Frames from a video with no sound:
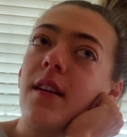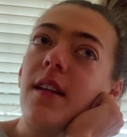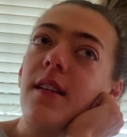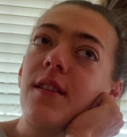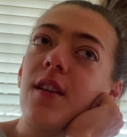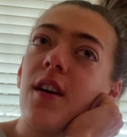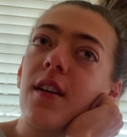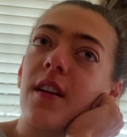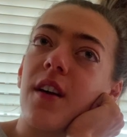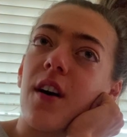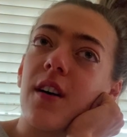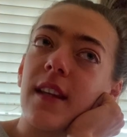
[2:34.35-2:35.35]
is not
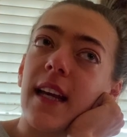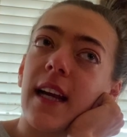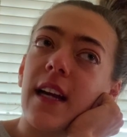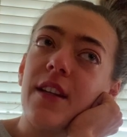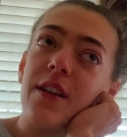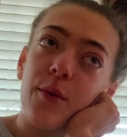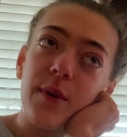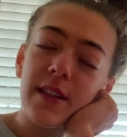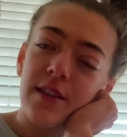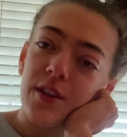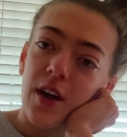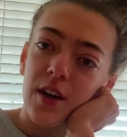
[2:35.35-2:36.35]
gone. Like, I know
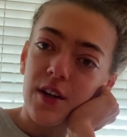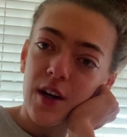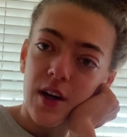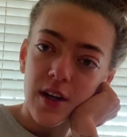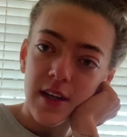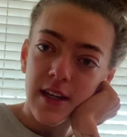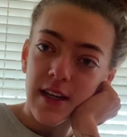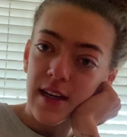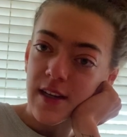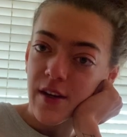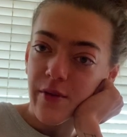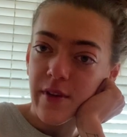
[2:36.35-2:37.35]
it's not gone, and I
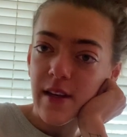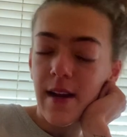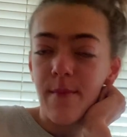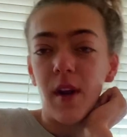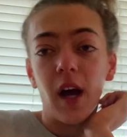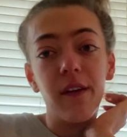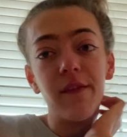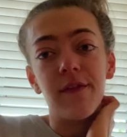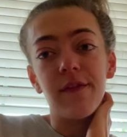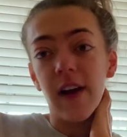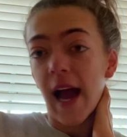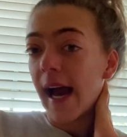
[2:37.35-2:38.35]
know that I'm not
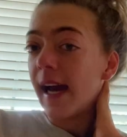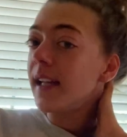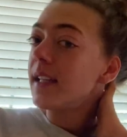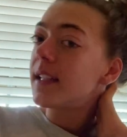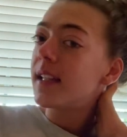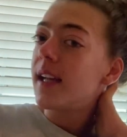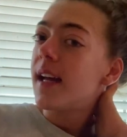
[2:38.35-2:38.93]
fat,